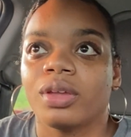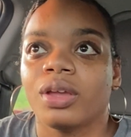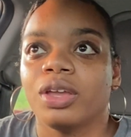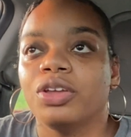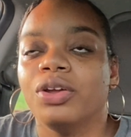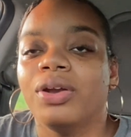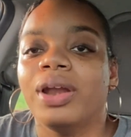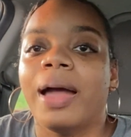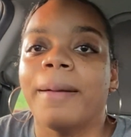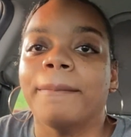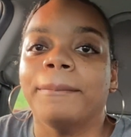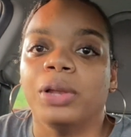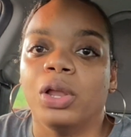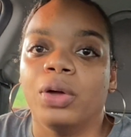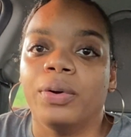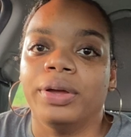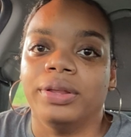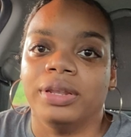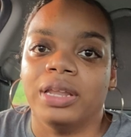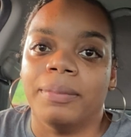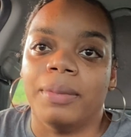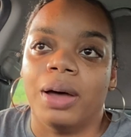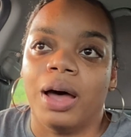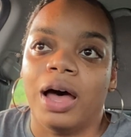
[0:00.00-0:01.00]
you're not
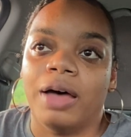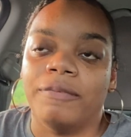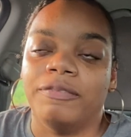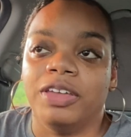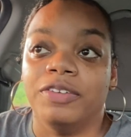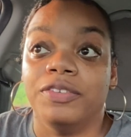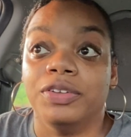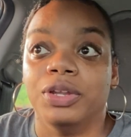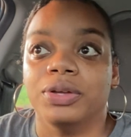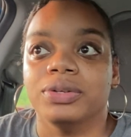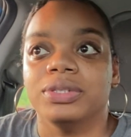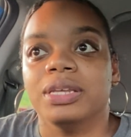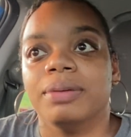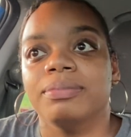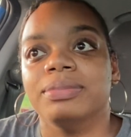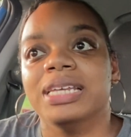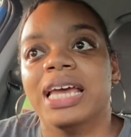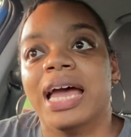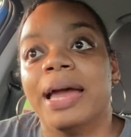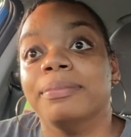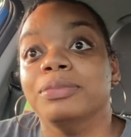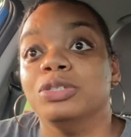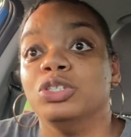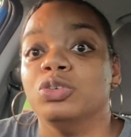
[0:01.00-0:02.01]
blowing them off, even though
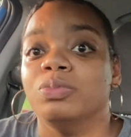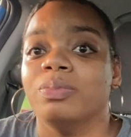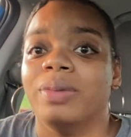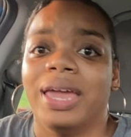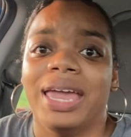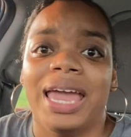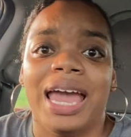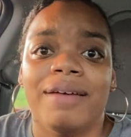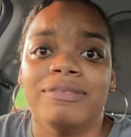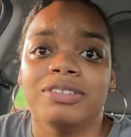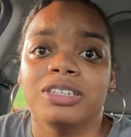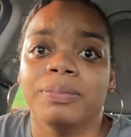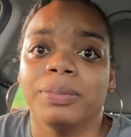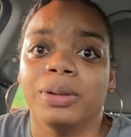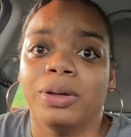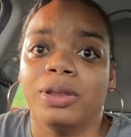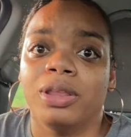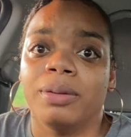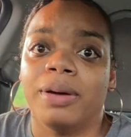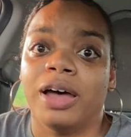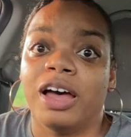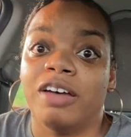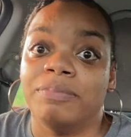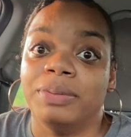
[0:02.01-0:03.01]
sometimes you may have to blow
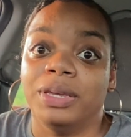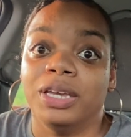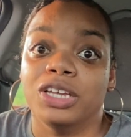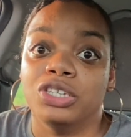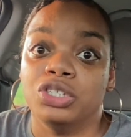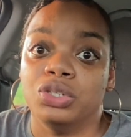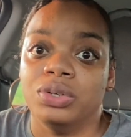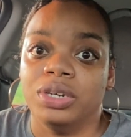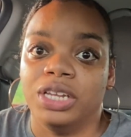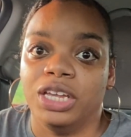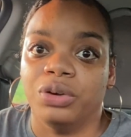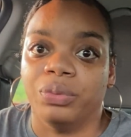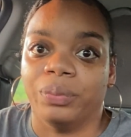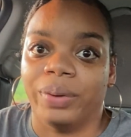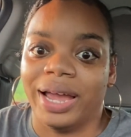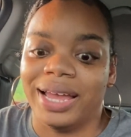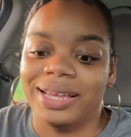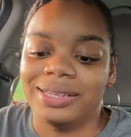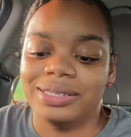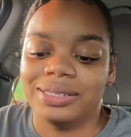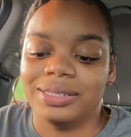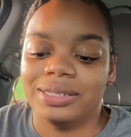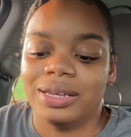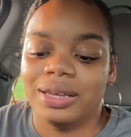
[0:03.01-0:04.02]
them off because you need
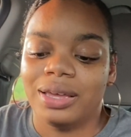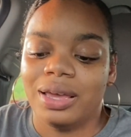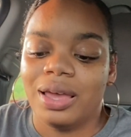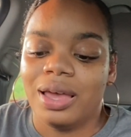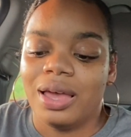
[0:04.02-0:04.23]
rest.